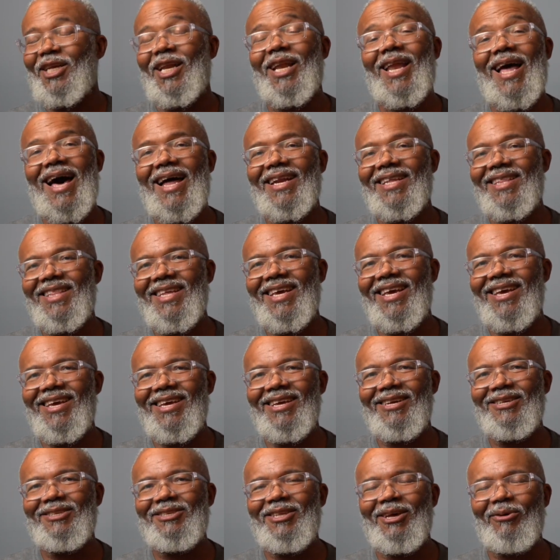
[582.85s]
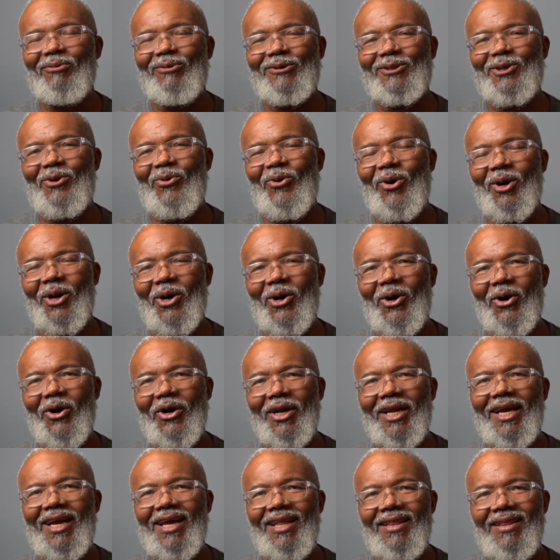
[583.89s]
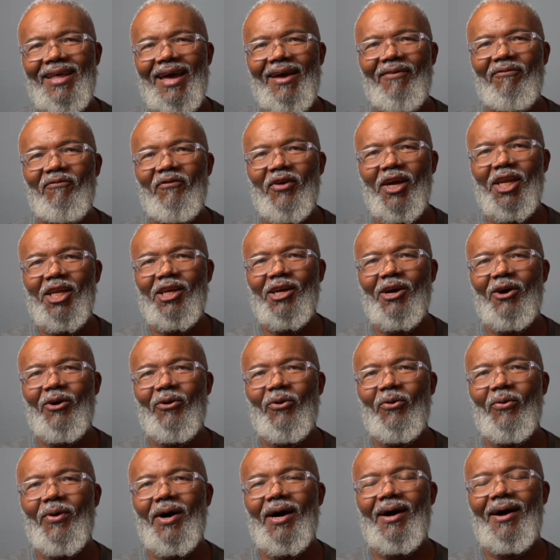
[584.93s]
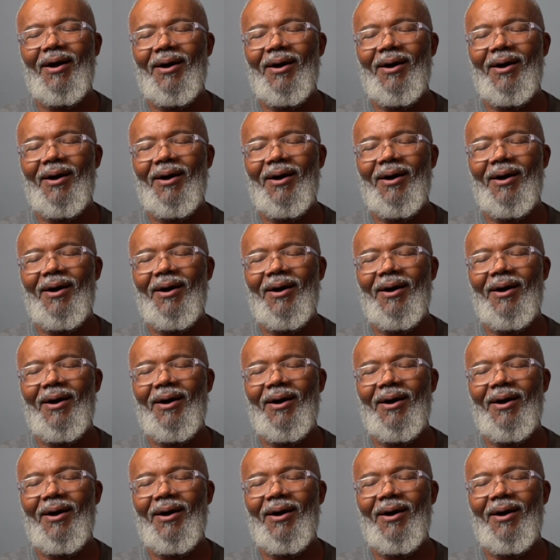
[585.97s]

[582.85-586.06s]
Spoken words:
lot of things that was going on in that video.